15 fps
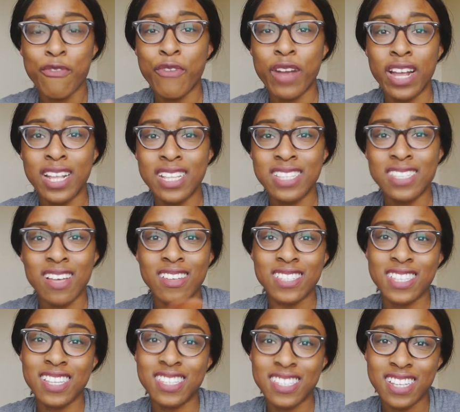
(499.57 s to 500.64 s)
friends, our
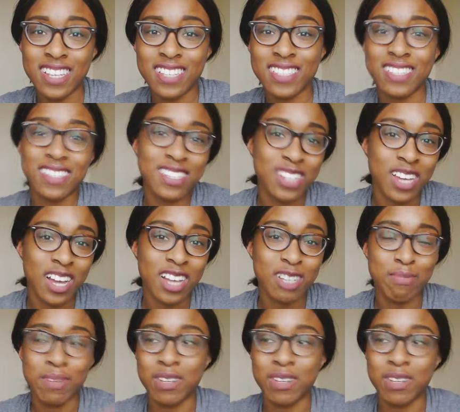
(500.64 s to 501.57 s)
sisters in the church,